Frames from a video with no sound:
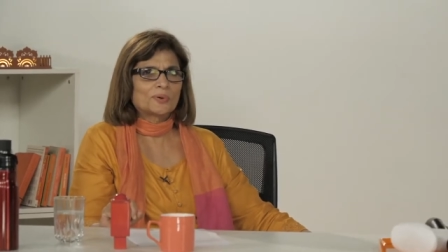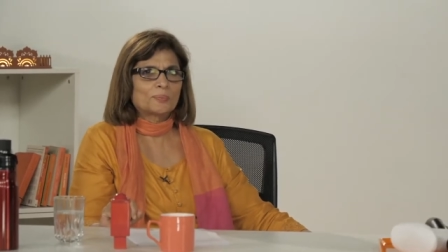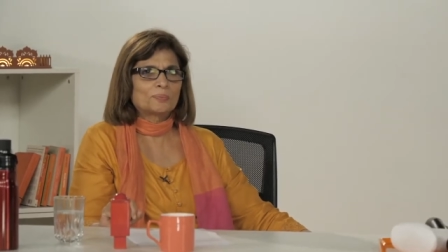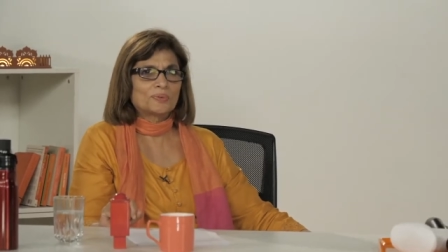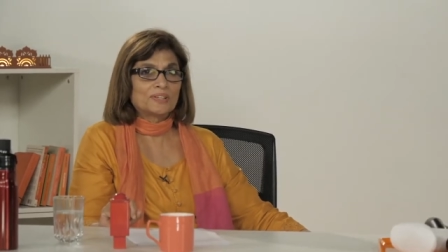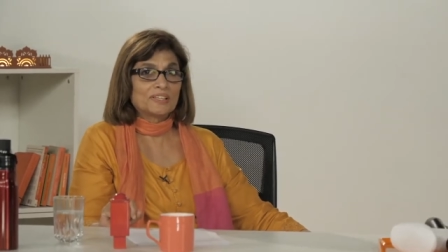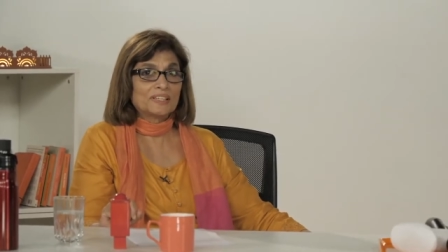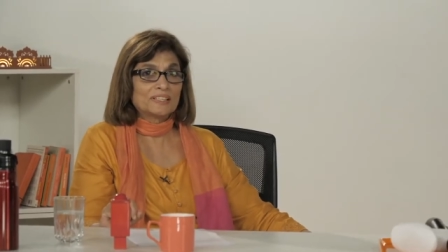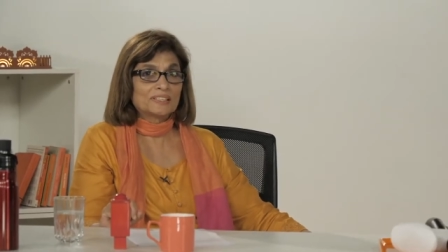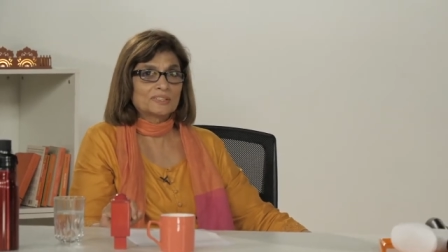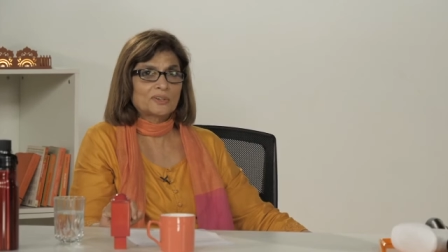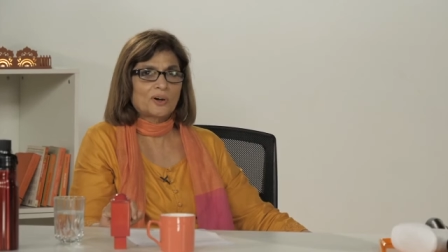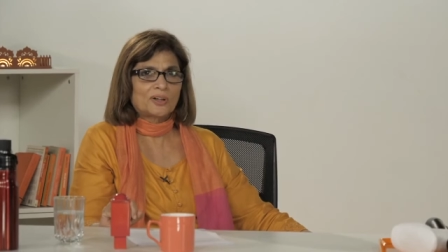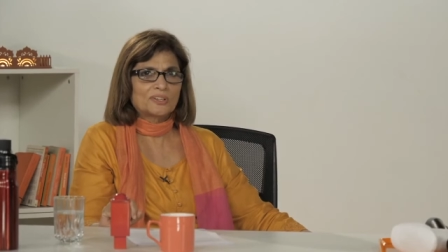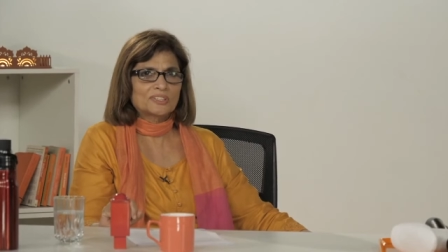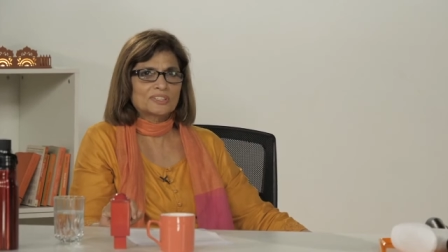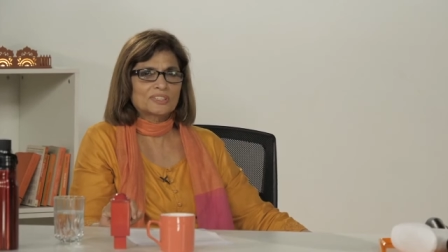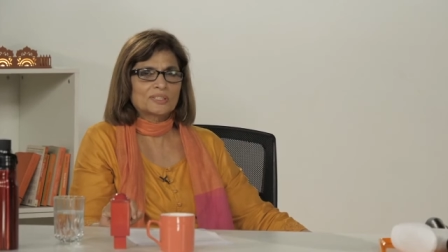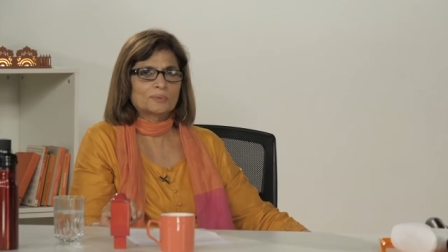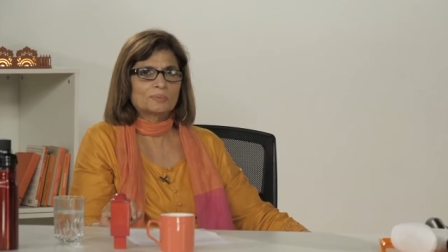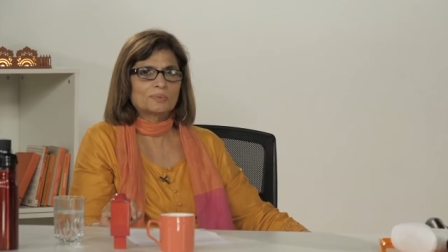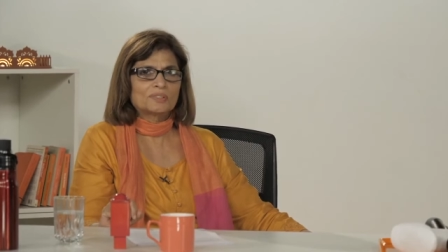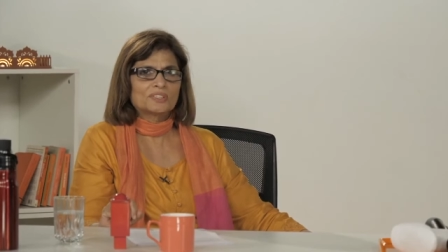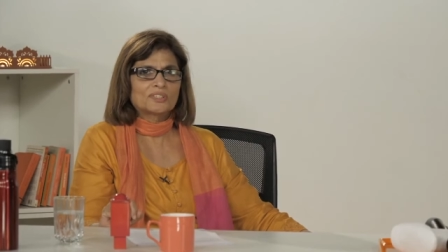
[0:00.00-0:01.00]
police
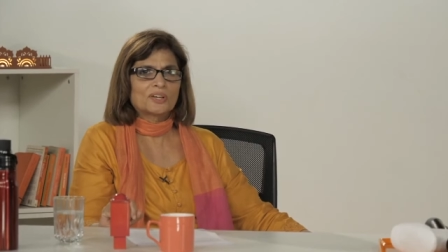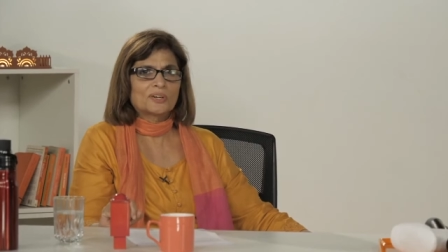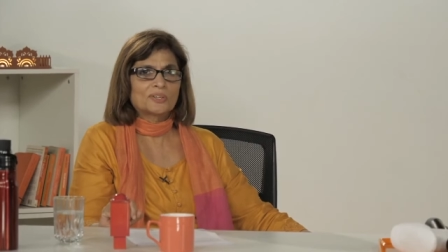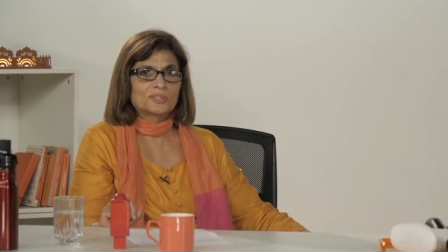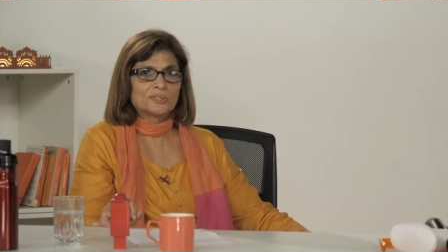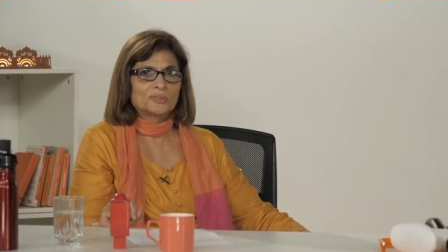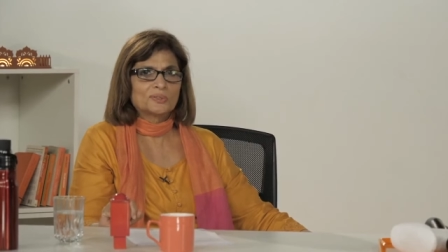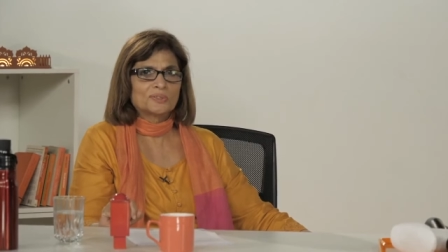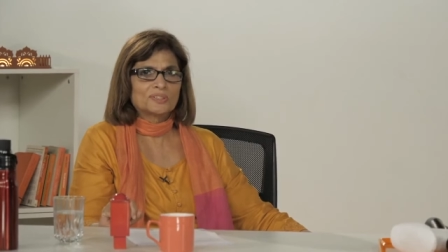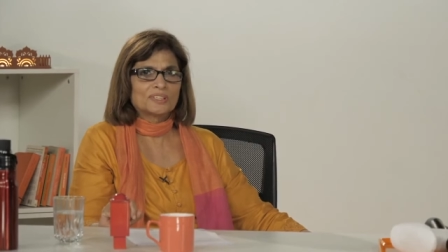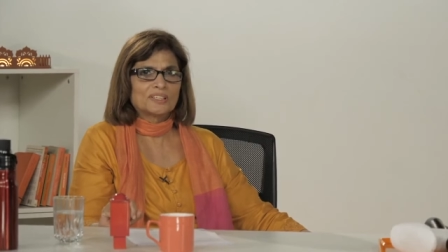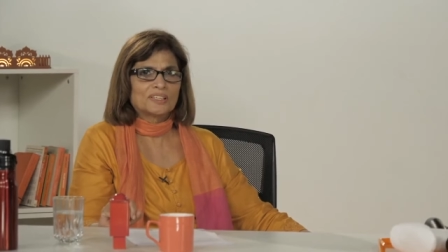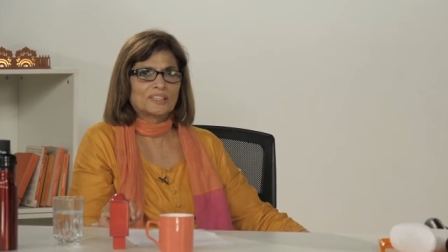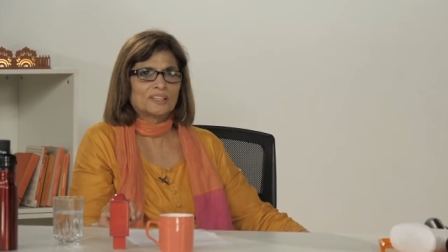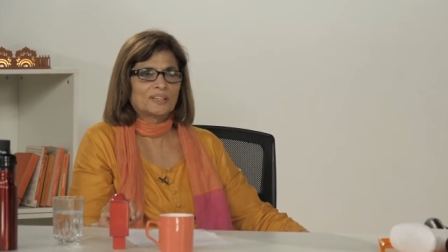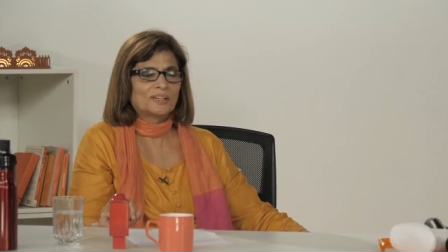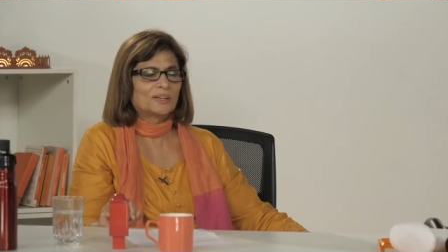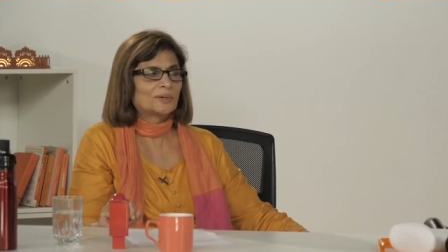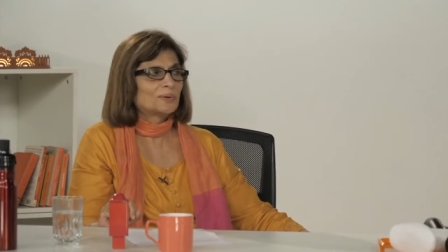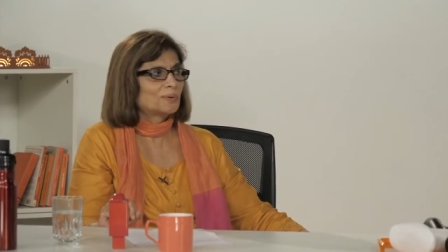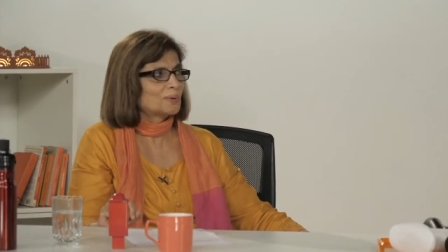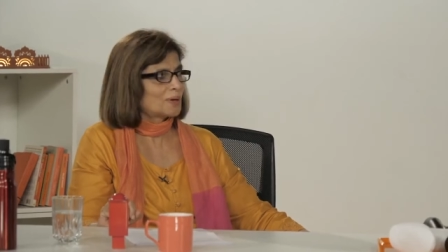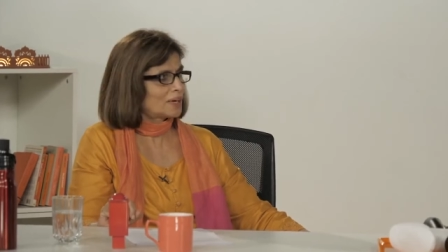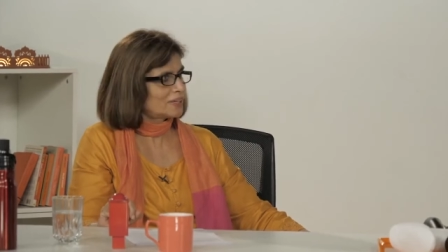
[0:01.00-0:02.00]
constables on duty,
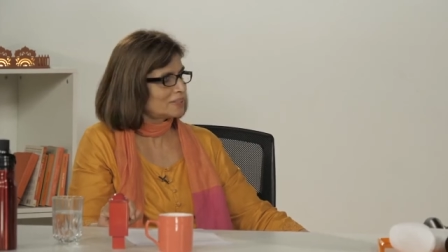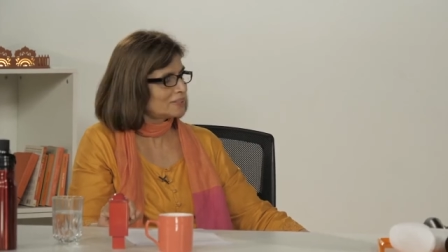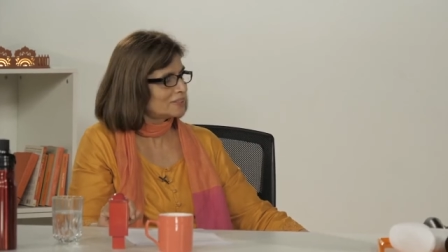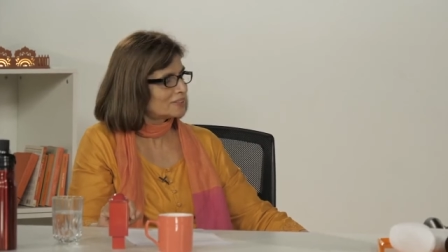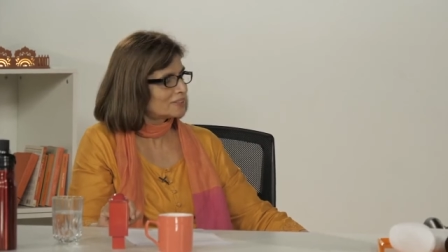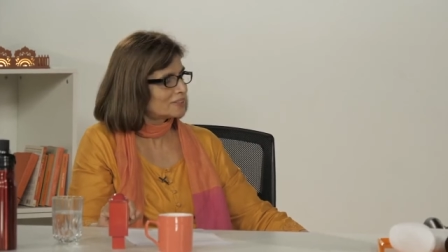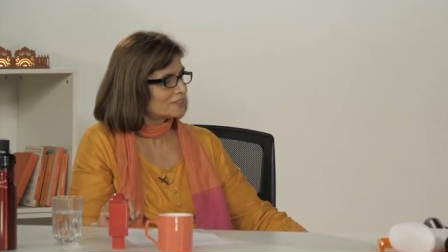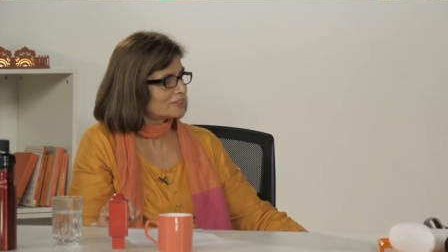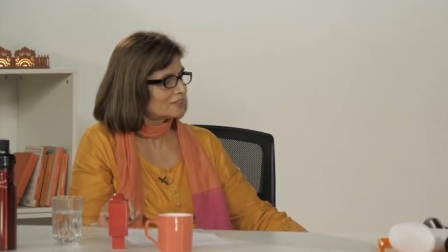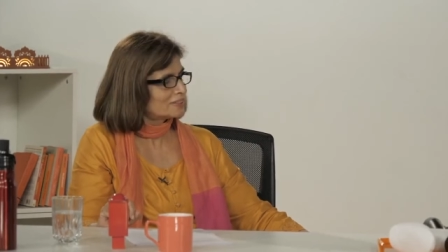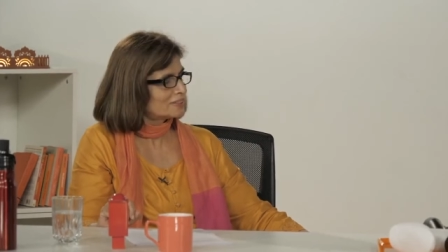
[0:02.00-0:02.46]
right?